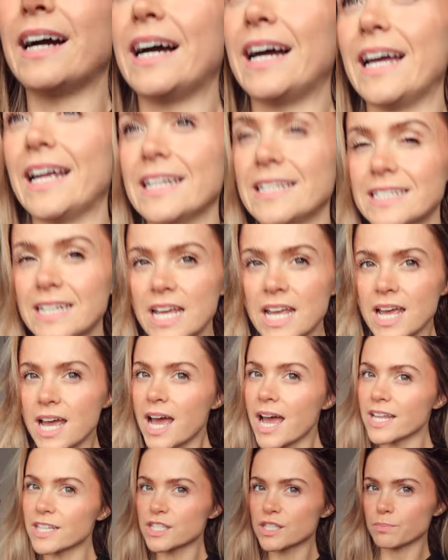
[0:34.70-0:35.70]
and
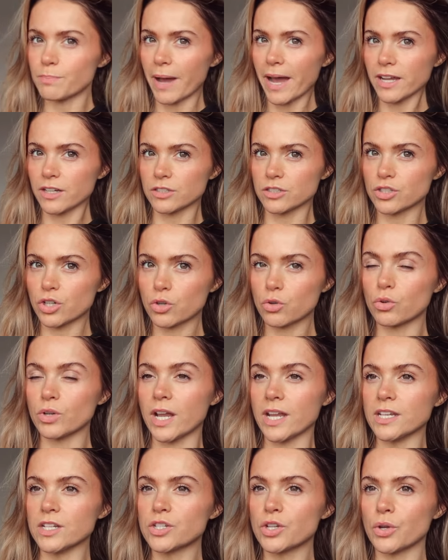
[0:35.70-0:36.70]
inspired going
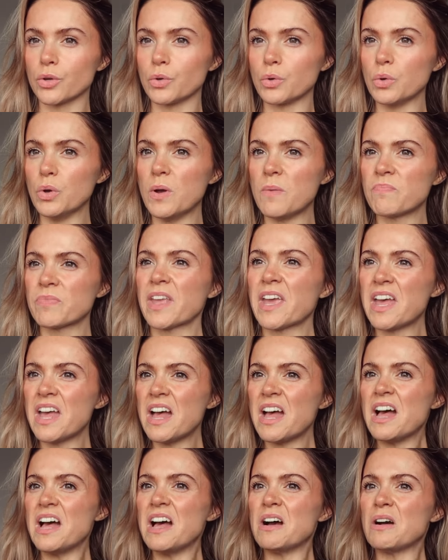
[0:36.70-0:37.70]
into
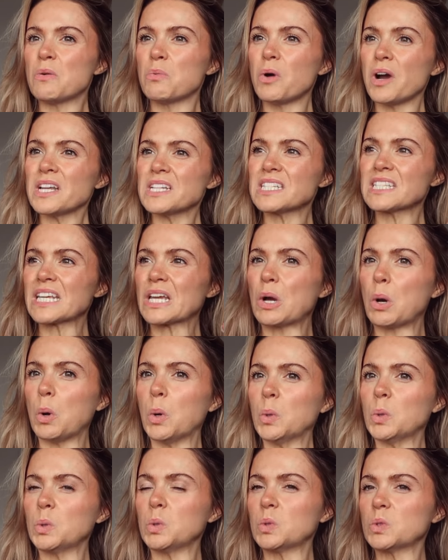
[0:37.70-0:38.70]
what is the
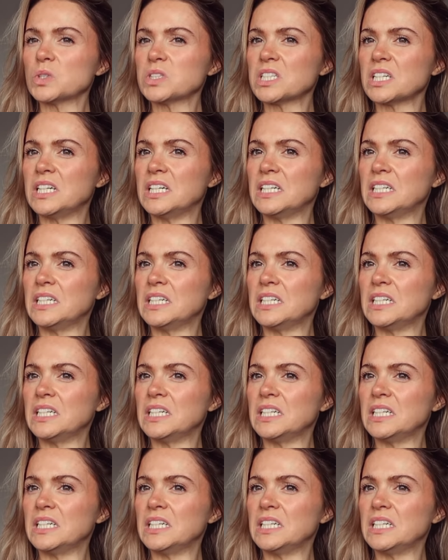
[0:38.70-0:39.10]
cold